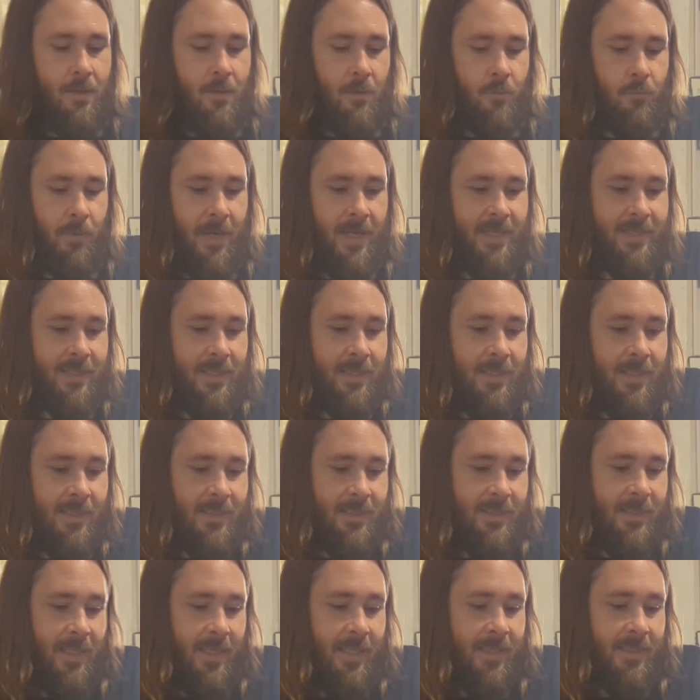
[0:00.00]
raising
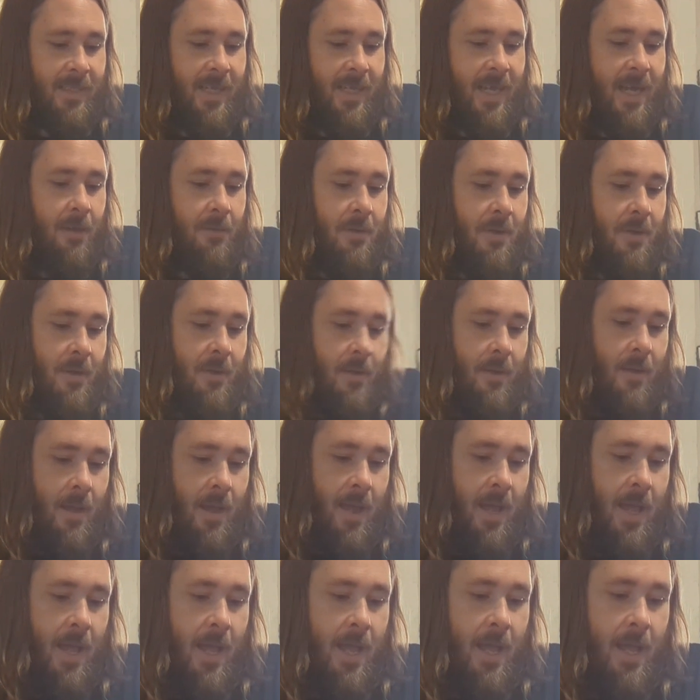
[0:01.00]
these things out
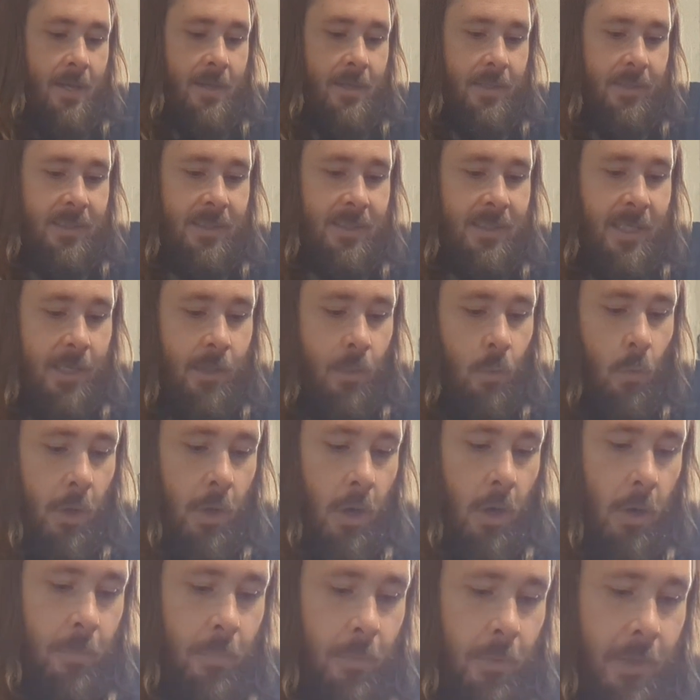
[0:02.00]
and seeing what
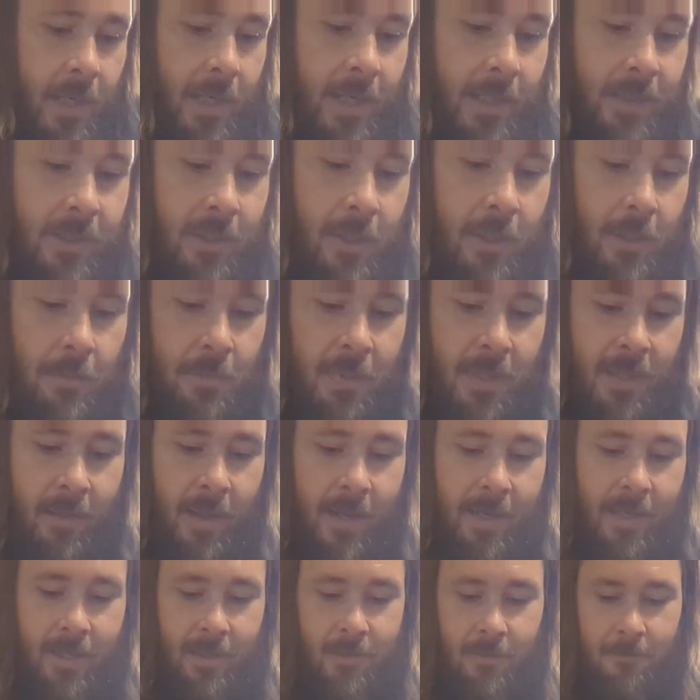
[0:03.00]
our breeding is going to be
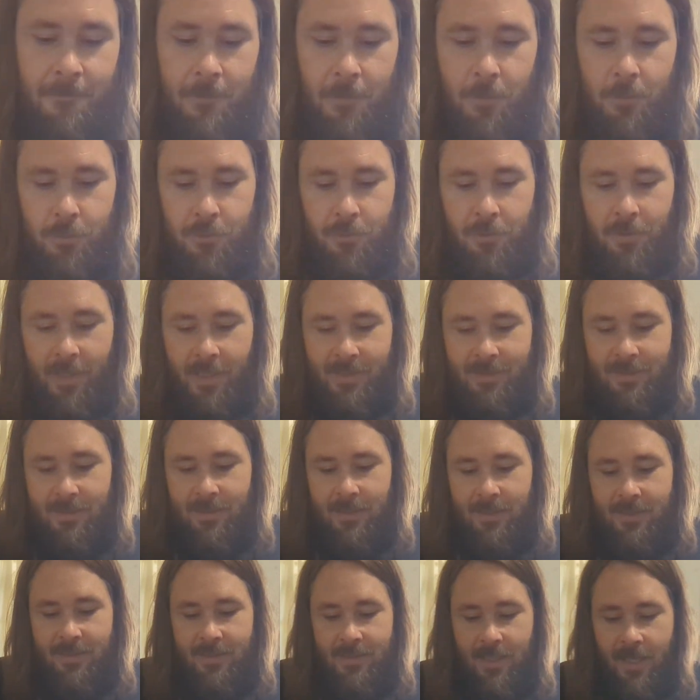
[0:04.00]
like in the future. That's
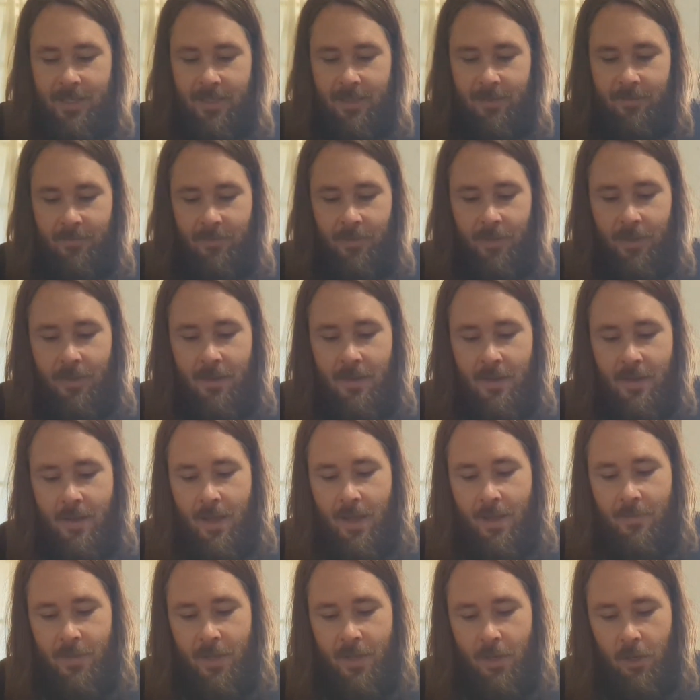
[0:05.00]
the exciting thing.
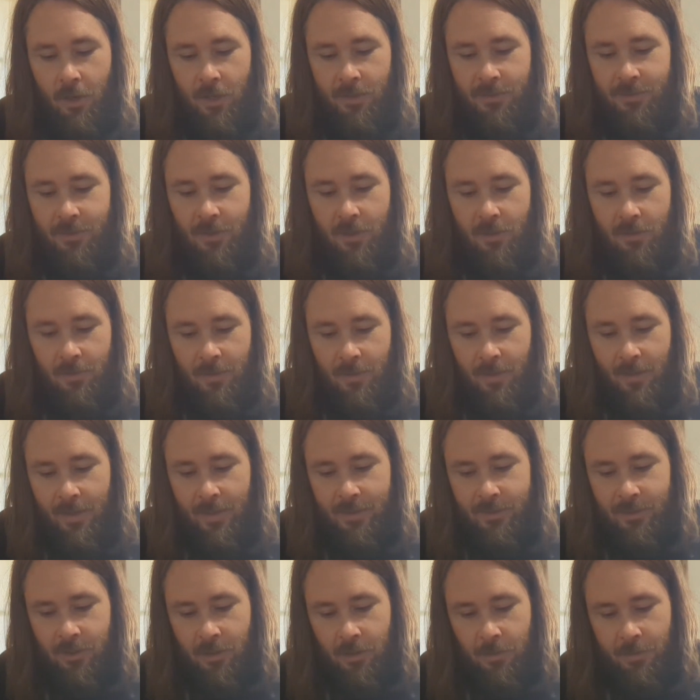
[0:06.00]
And then also,
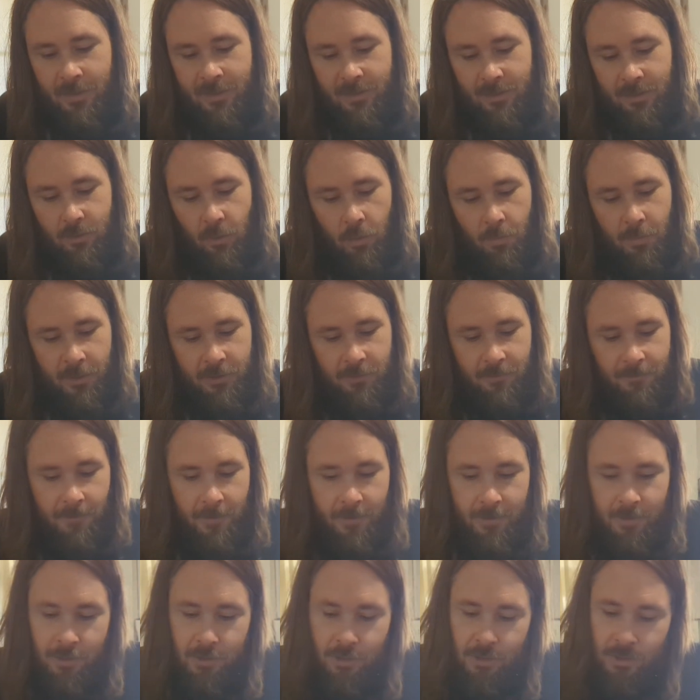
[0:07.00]
it's going to be so much
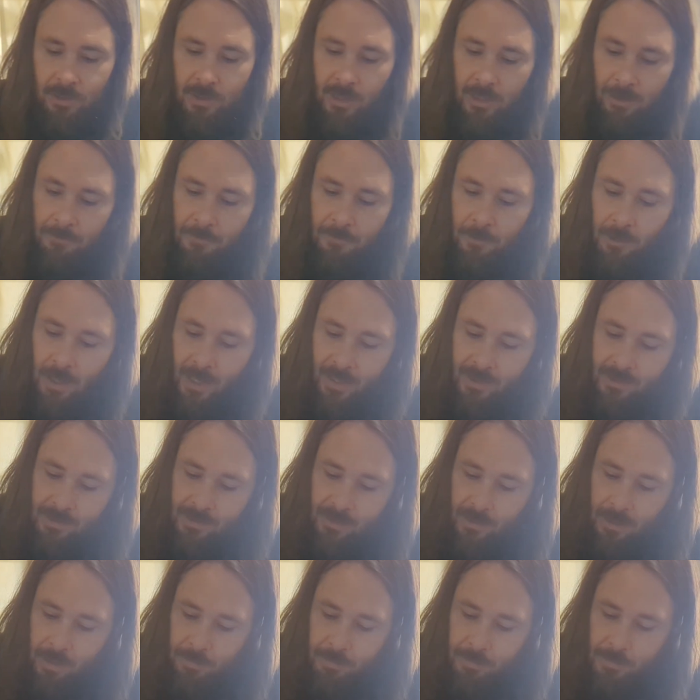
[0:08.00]
fun to just give you guys
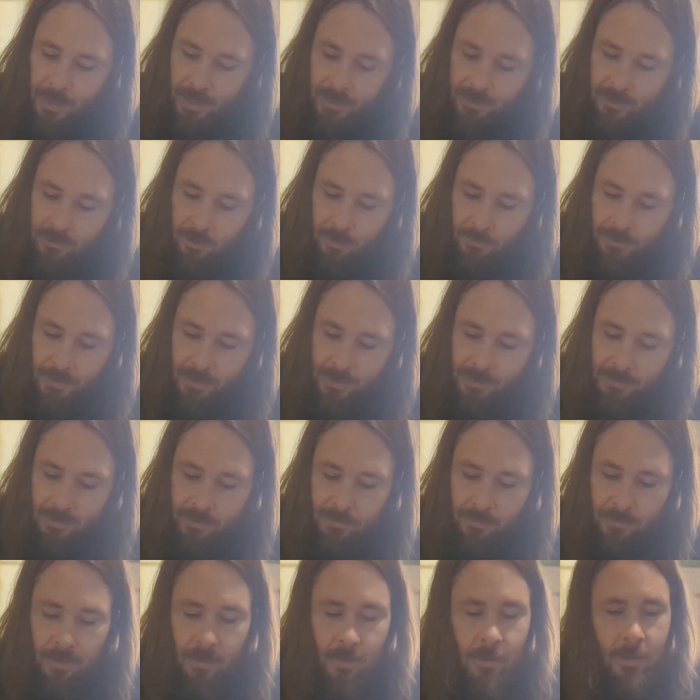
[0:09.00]
the updates on these
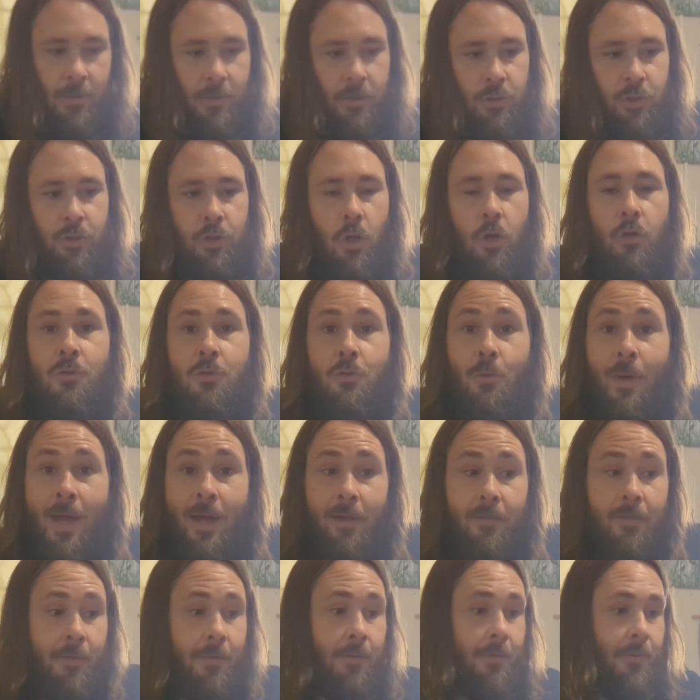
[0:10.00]
and show you
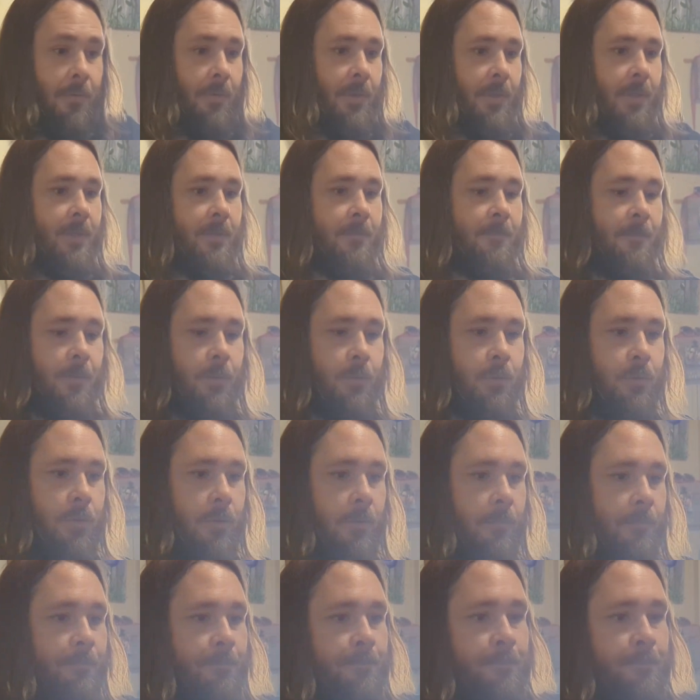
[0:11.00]
how they're doing in the future.